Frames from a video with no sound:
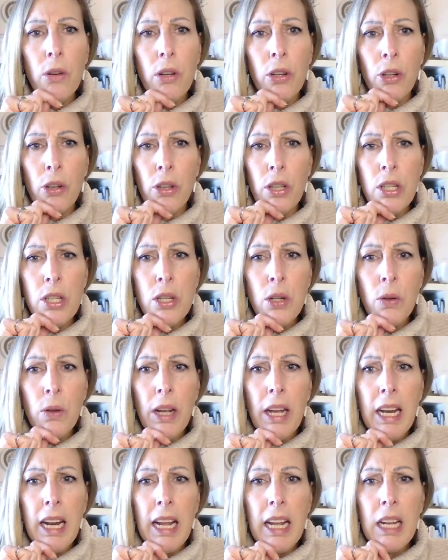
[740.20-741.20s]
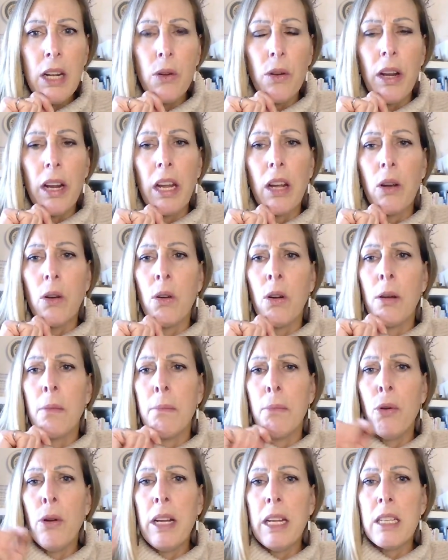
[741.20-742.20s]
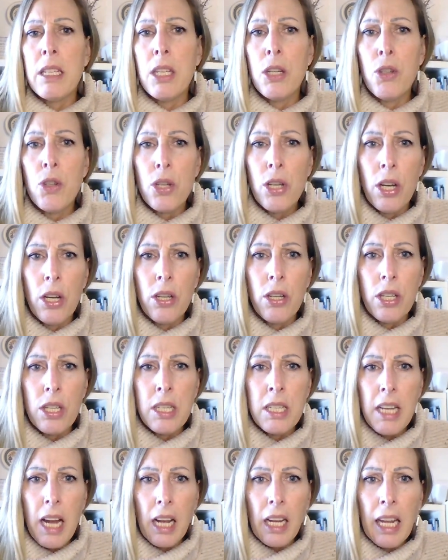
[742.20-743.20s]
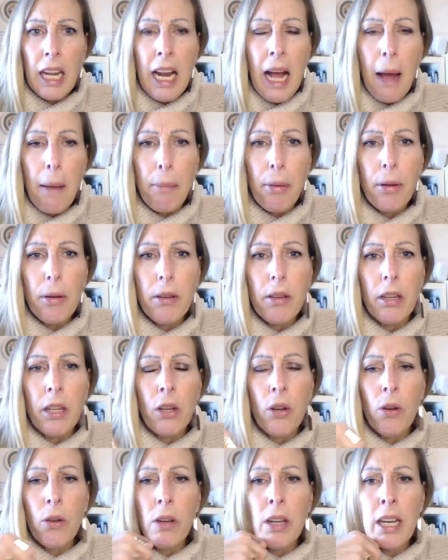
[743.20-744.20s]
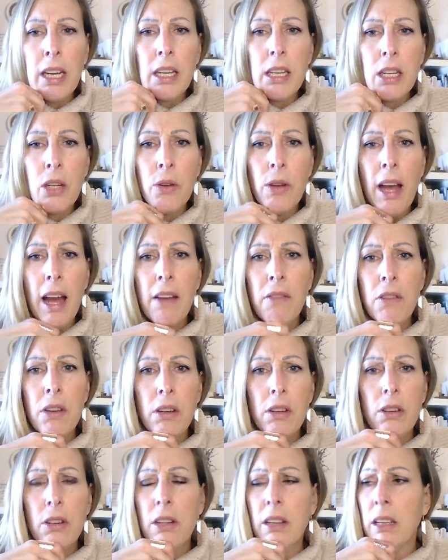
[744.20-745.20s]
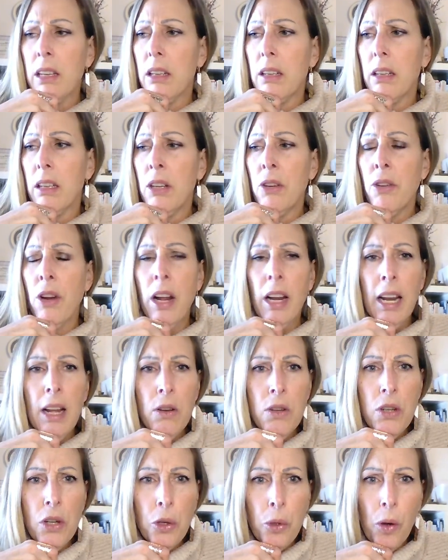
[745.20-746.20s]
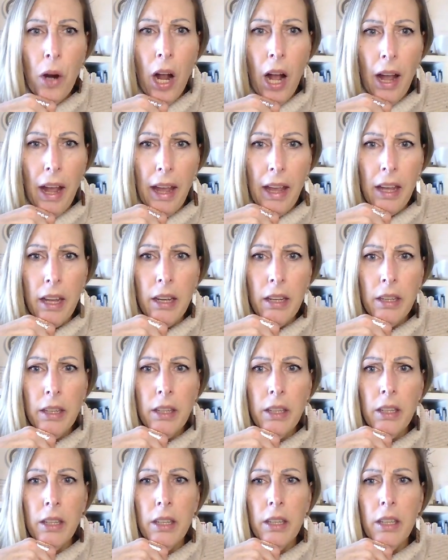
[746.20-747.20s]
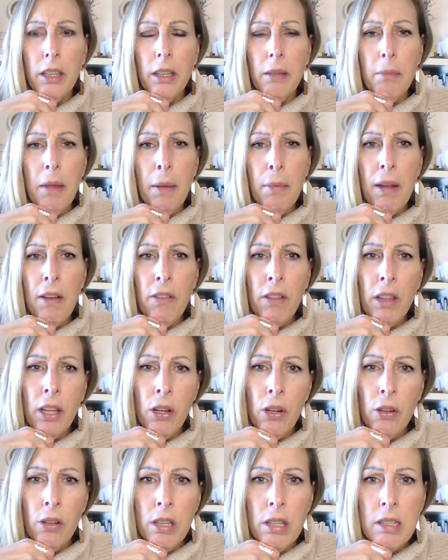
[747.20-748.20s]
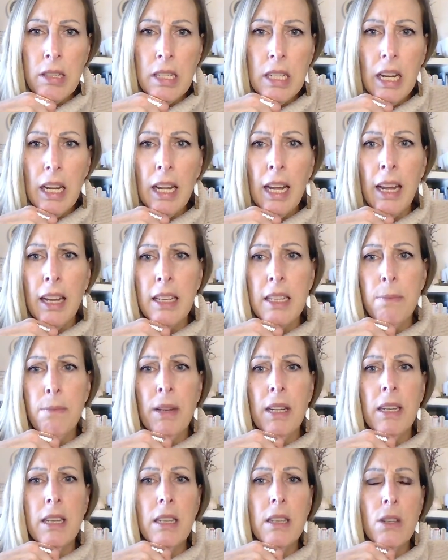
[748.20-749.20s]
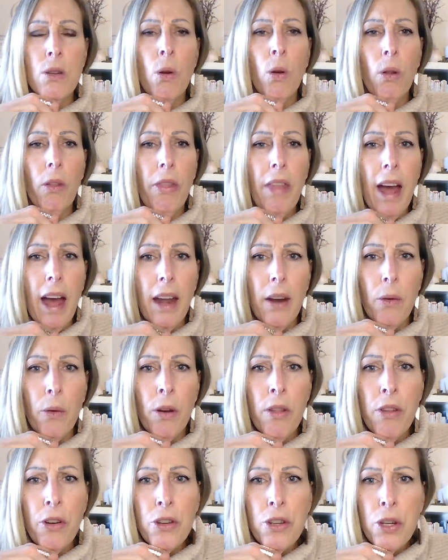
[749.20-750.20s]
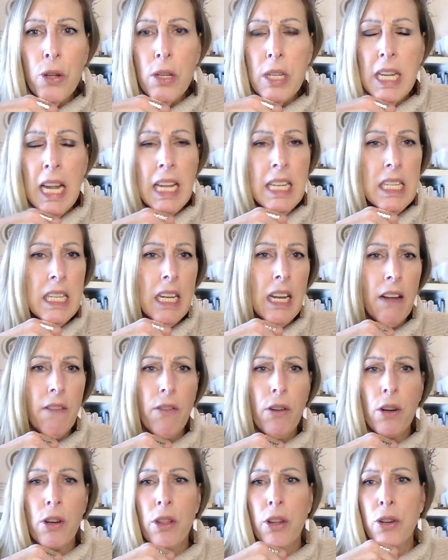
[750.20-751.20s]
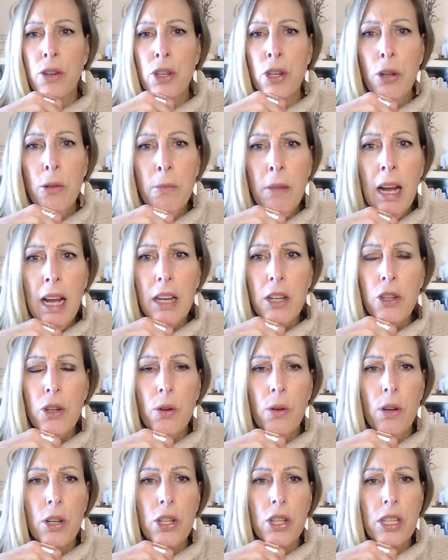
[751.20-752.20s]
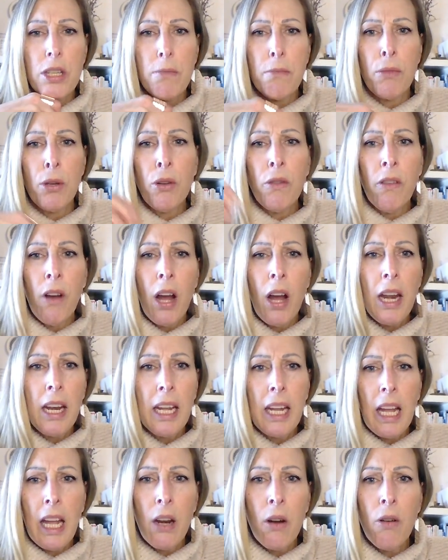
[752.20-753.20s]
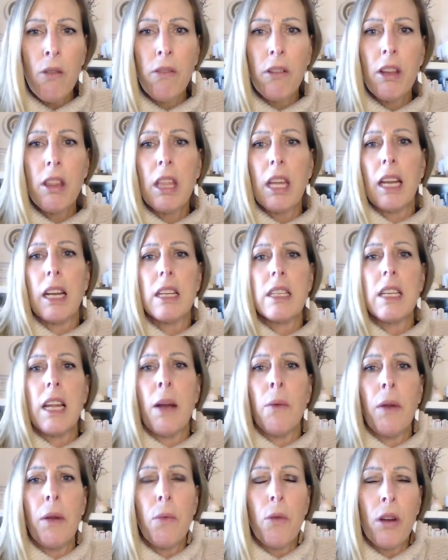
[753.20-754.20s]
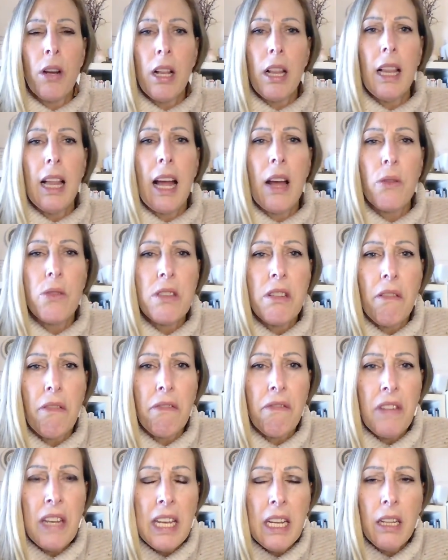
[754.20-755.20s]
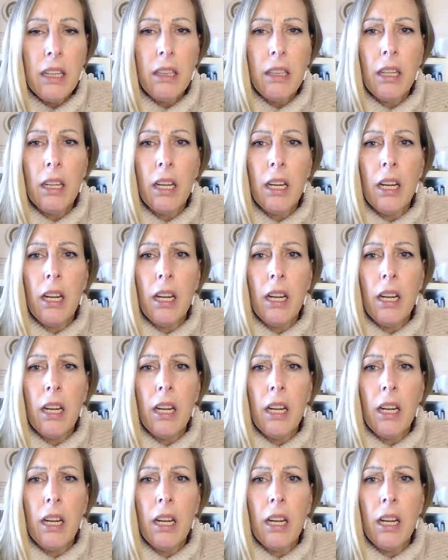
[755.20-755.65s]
Girls don't get angry. Or boys, you should just suck it up. You're not allowed to cry. Maybe even the girls had been told that, or they're too sensitive, or they're too much, or just move on and get over things. And we weren't allowed to feel.